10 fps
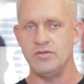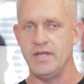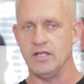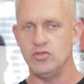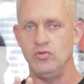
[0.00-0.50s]
so you
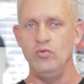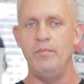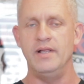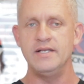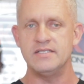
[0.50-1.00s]
get 2
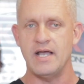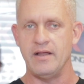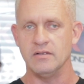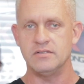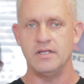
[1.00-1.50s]
billing
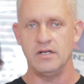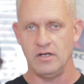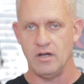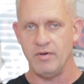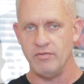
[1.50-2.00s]
cycles that you're going to be